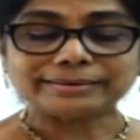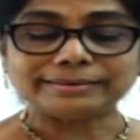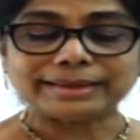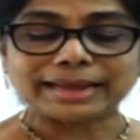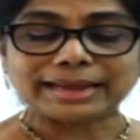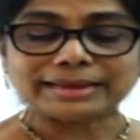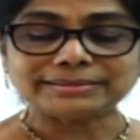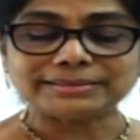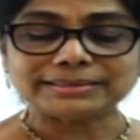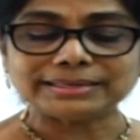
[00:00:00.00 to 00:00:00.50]

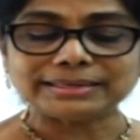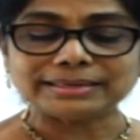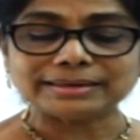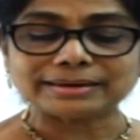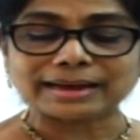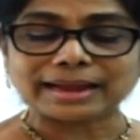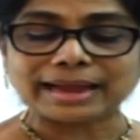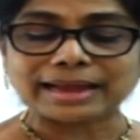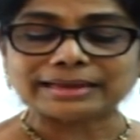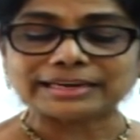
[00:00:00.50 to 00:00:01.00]
Dassie
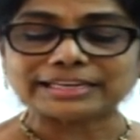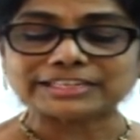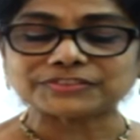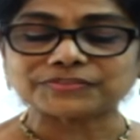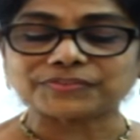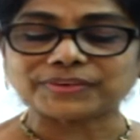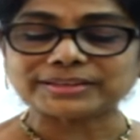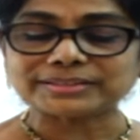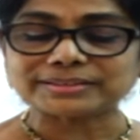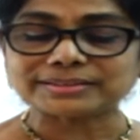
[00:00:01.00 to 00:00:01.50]
ran as
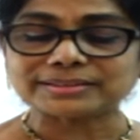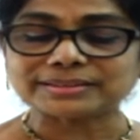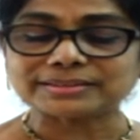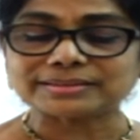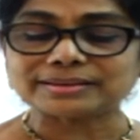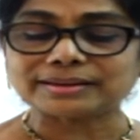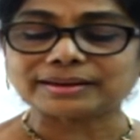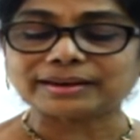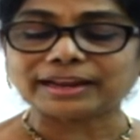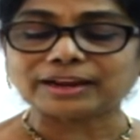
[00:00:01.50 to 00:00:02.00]
fast as
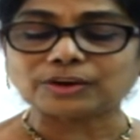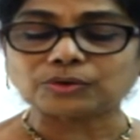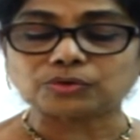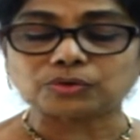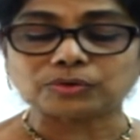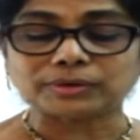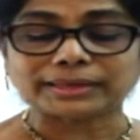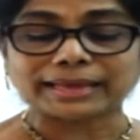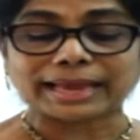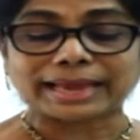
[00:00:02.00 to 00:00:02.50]
his leg
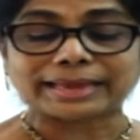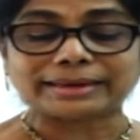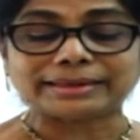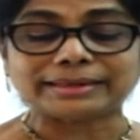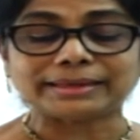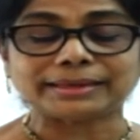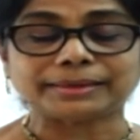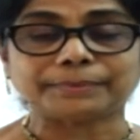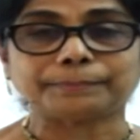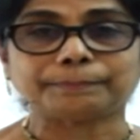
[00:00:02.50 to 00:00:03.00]
could carry
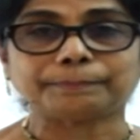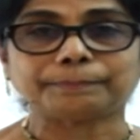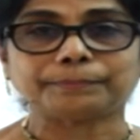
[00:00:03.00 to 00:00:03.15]
him.